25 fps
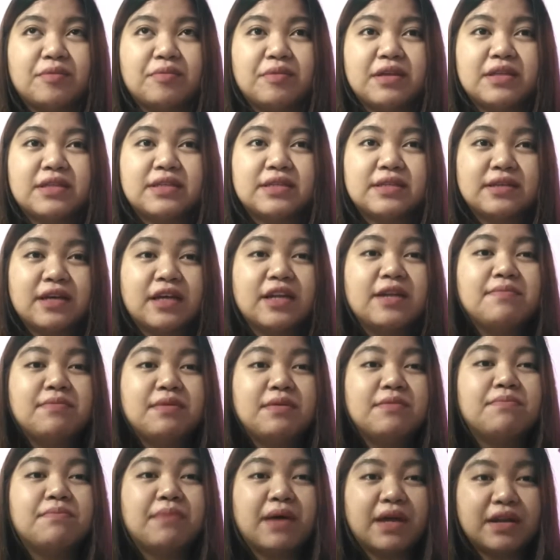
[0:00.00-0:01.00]
it's gonna
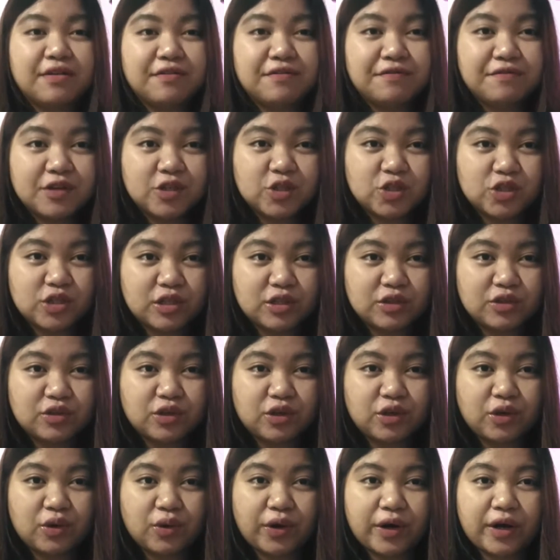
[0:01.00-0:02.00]
be beneficial
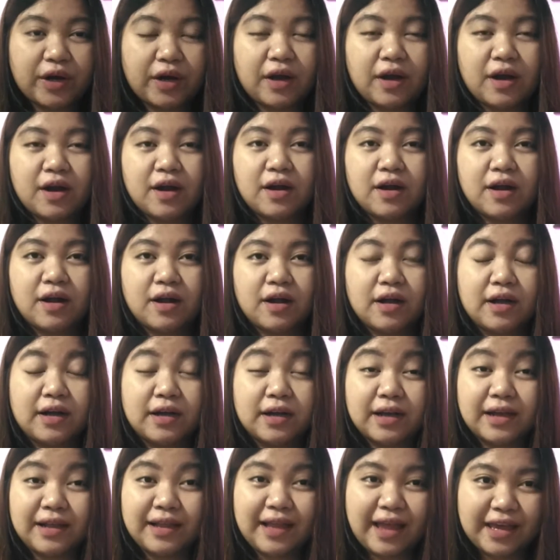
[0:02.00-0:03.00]
to your
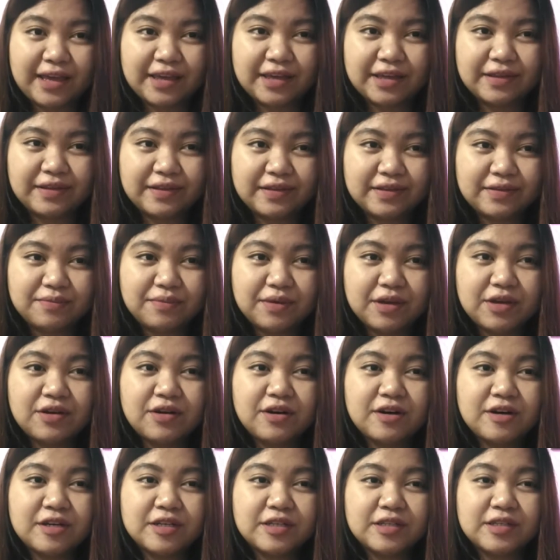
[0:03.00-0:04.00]
client,
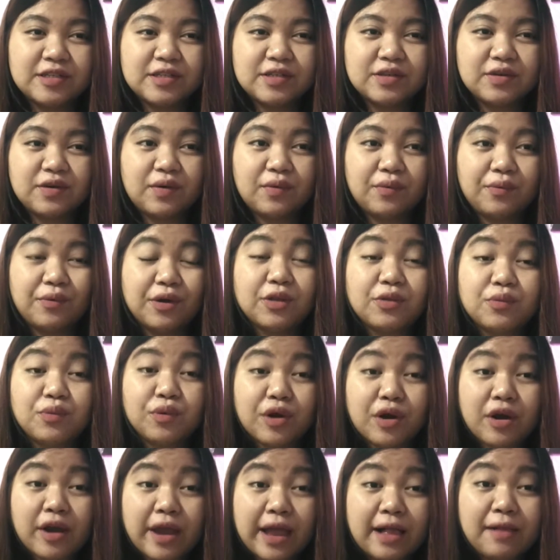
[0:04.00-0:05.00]
because what
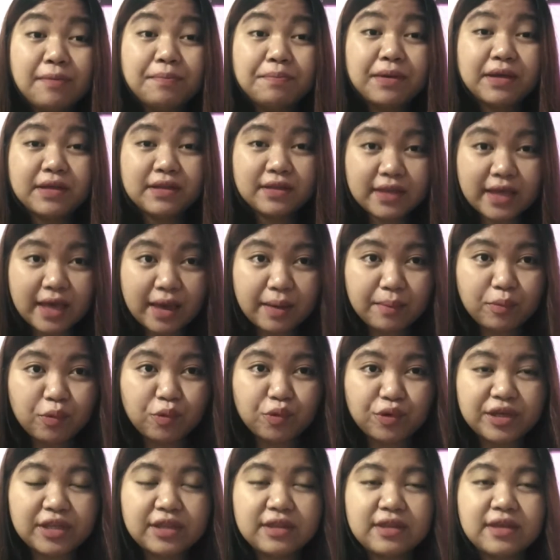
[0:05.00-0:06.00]
we're helping them
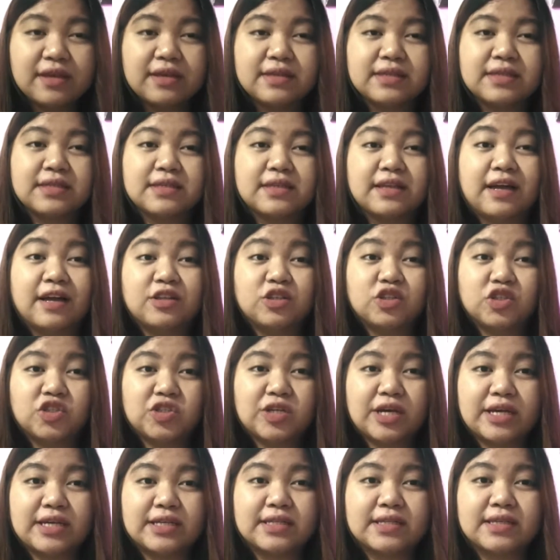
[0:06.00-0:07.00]
with is not
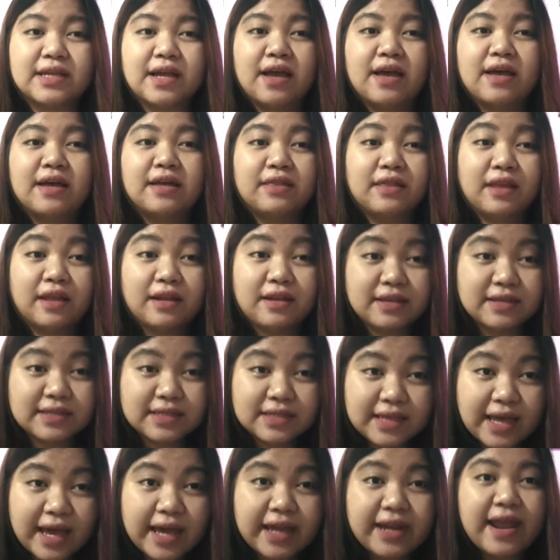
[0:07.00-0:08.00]
just the
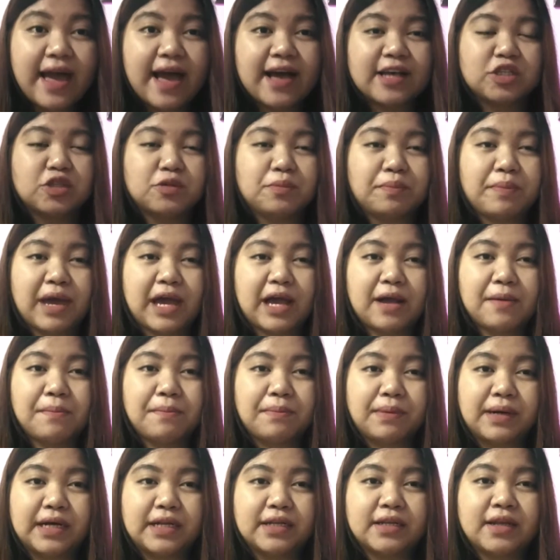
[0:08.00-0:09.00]
design aspect,
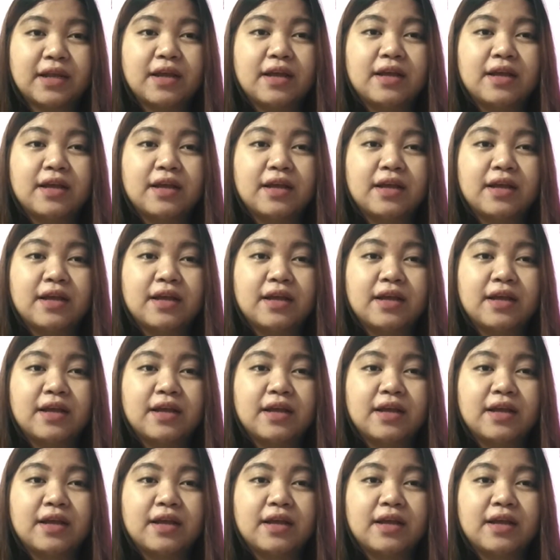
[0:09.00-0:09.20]
but